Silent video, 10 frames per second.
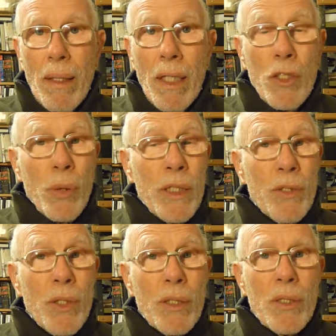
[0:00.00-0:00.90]
In
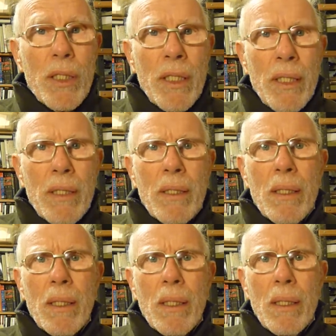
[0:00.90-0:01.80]
2016,
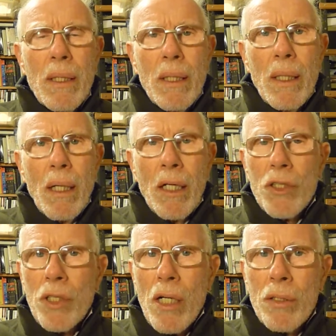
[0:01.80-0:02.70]
I
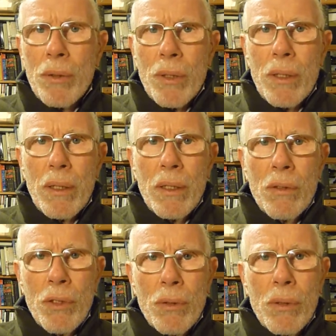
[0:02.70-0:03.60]
cycled
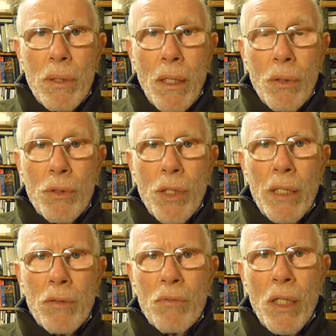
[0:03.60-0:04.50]
into Old
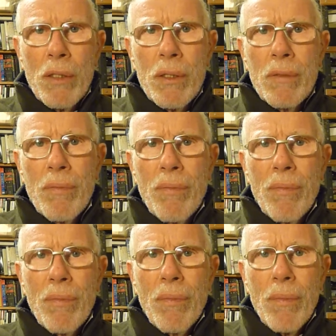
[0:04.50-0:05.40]
Chatham Road
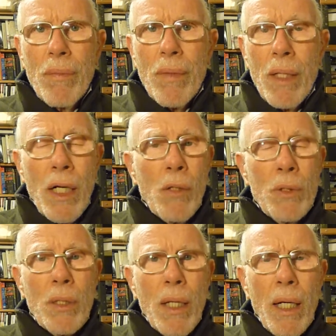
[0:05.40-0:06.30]
and I
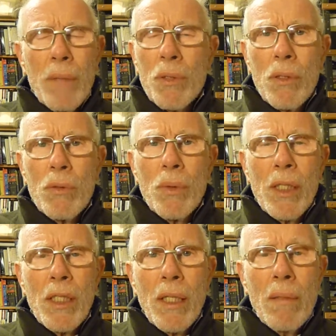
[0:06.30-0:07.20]
was
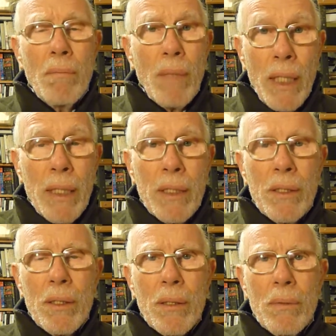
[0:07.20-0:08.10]
absolutely
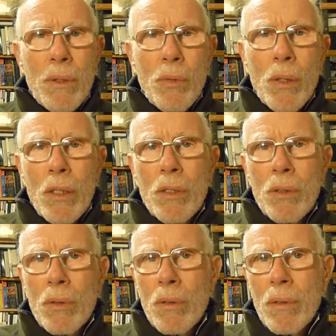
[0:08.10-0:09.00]
amazed with what I
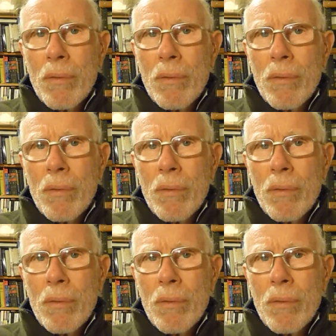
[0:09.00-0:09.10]
saw.